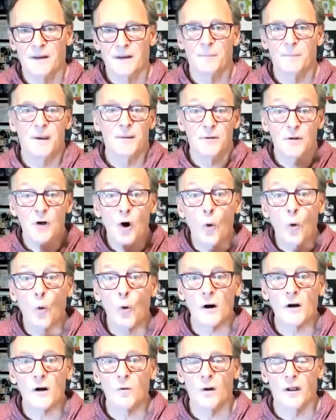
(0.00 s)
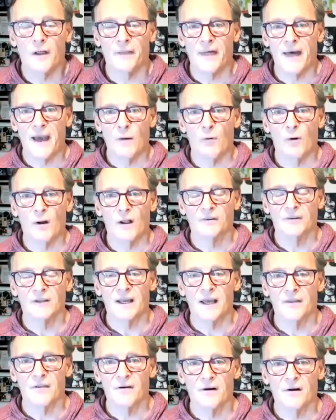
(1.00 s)
Maybe you don't work that well
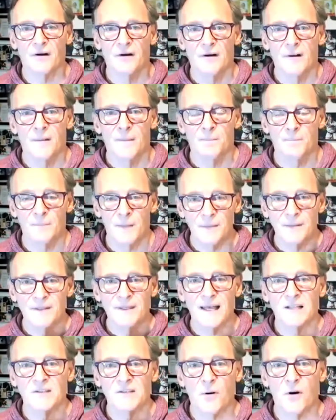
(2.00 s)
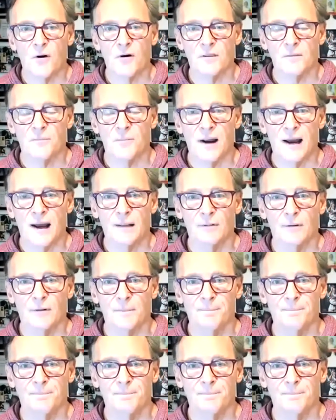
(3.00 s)
together. Maybe that's part of the problem.